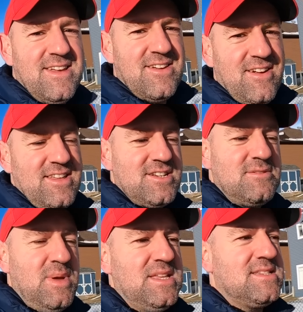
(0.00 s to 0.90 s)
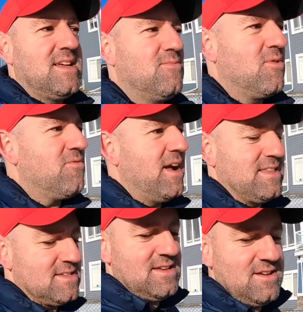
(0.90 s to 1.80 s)
Right? It just means that we're
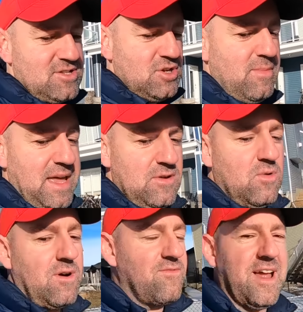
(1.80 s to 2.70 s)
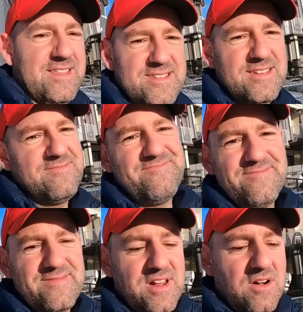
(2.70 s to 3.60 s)
friends. Two men who are friends
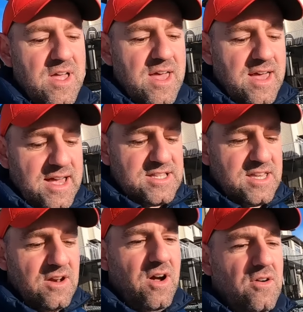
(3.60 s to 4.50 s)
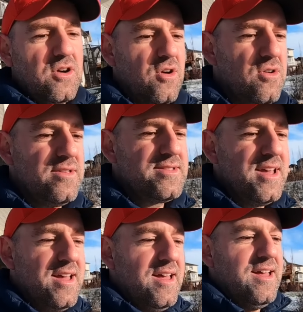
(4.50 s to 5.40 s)
you know, it's you know how girls,
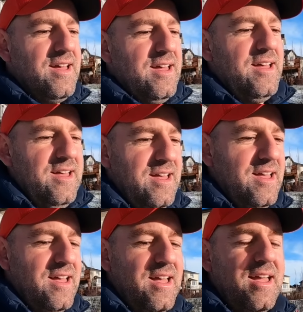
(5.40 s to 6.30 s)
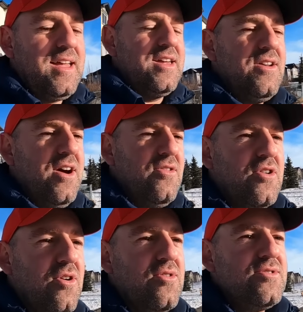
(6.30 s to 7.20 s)
you know how
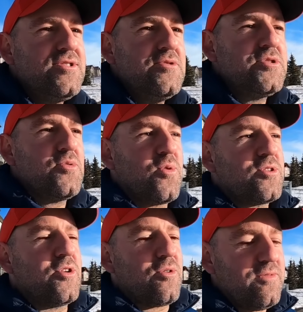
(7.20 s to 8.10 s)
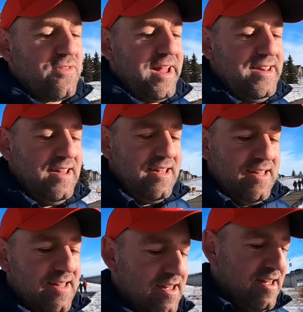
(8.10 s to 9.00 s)
girls use the word girlfriend,
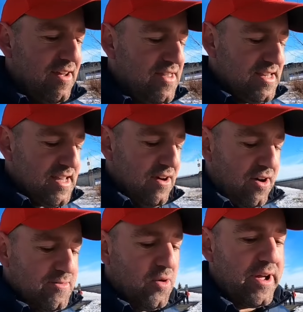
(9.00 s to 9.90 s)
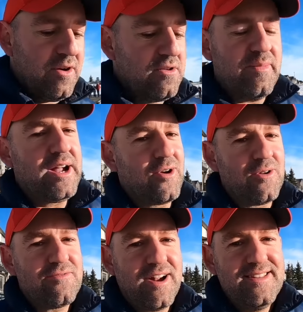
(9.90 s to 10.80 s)
if they say, "Oh, I'm going out with my
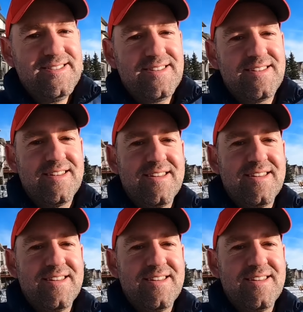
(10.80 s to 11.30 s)
girlfriends,"